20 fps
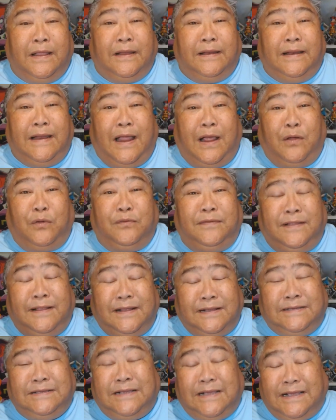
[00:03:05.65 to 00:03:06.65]
Now,
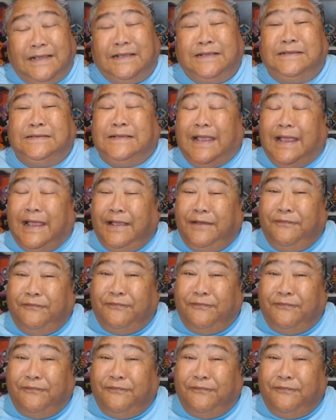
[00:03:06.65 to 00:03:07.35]
this is a